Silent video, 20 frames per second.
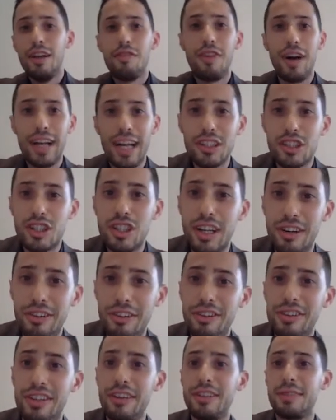financial
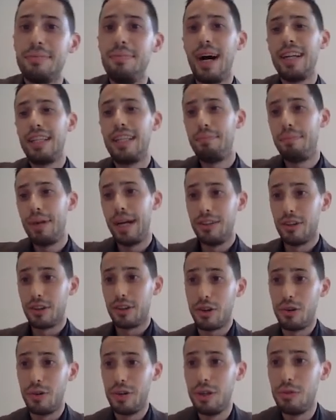derivatives might depend
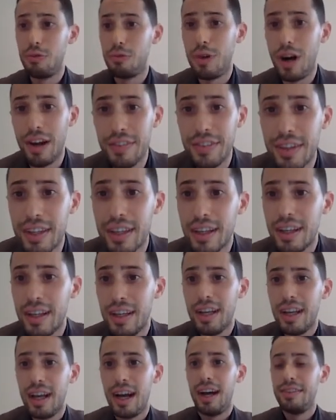not only on one
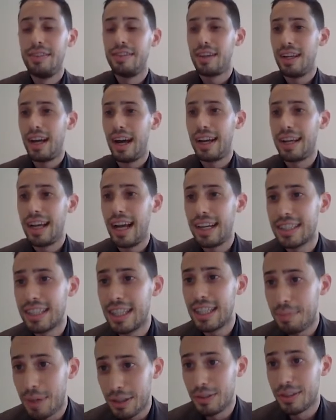underlying
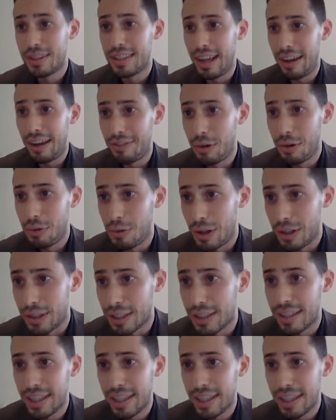asset, but on several ones.